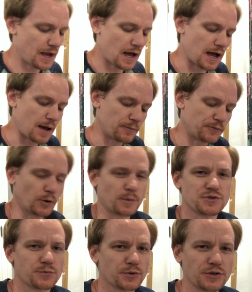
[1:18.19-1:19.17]

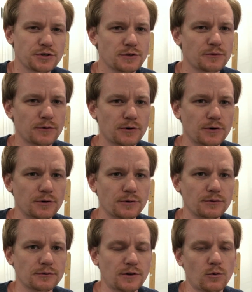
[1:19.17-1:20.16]
Filberts are really good
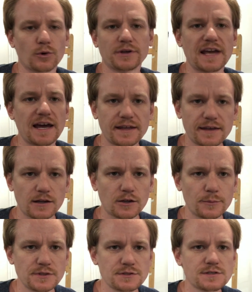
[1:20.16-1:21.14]
for like organic
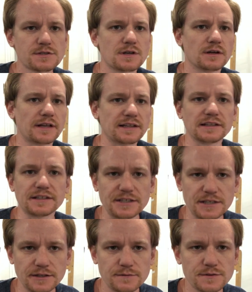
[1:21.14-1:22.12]
elements, like
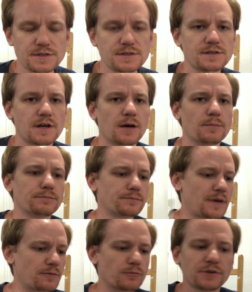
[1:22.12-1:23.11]
leaves
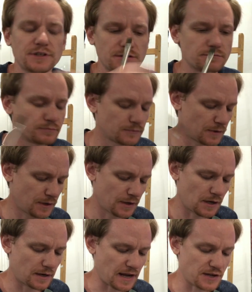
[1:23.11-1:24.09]
and really
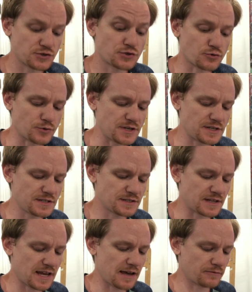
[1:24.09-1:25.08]
nice trees
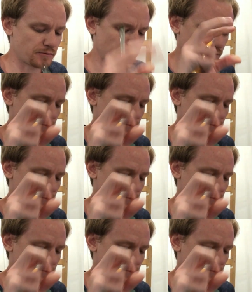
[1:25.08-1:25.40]
that have